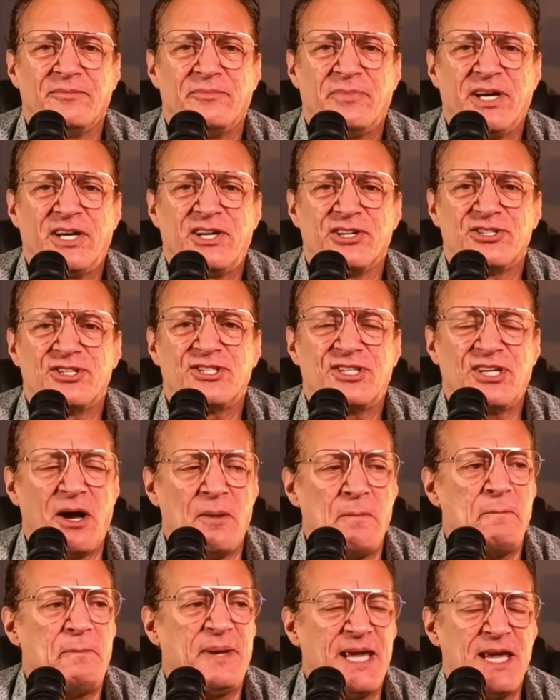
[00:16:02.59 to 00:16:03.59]
Because
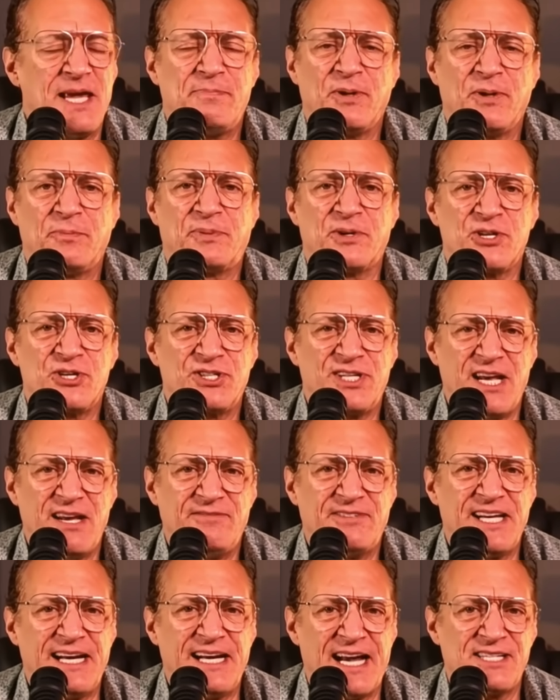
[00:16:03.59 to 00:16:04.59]
some people
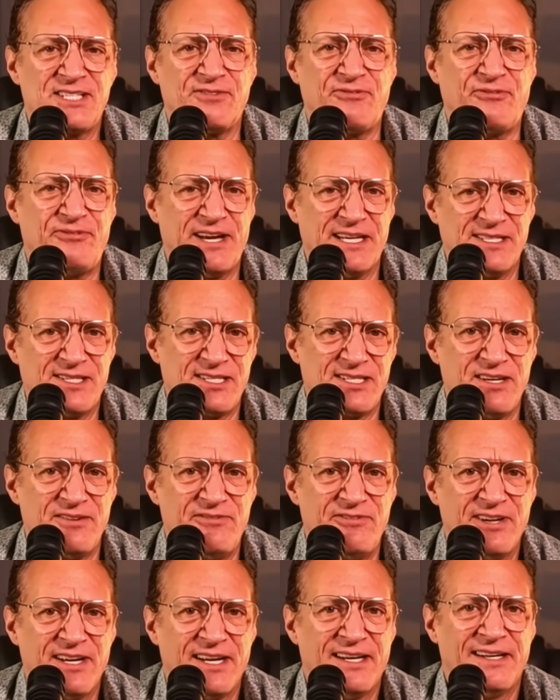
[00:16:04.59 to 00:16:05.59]
perceived it as
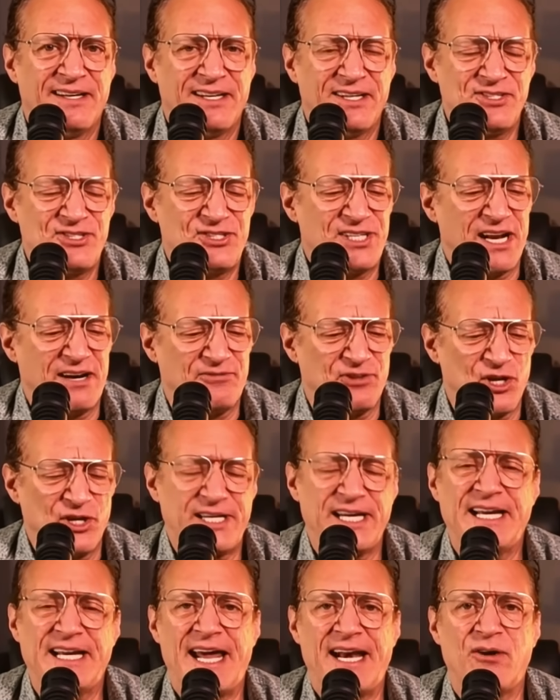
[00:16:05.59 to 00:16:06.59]
offensive instead of
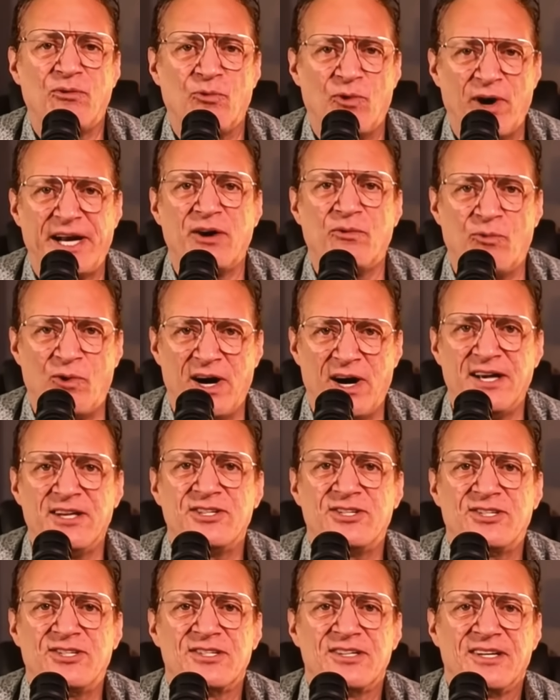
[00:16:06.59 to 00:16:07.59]
looking at it what it
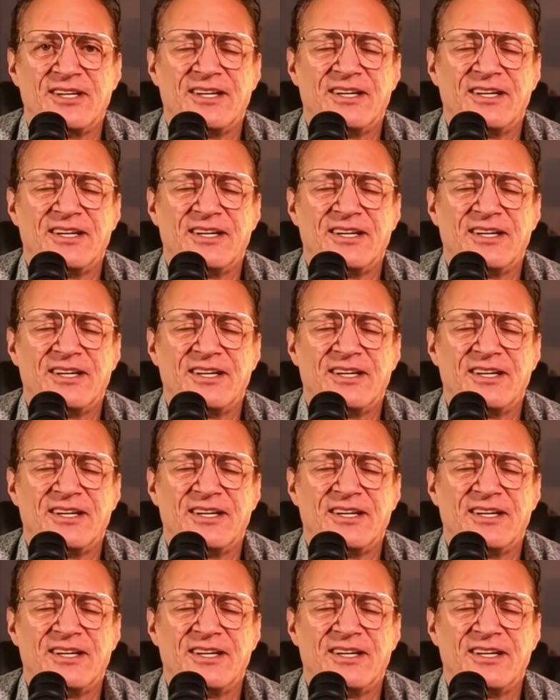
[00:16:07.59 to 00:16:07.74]
was.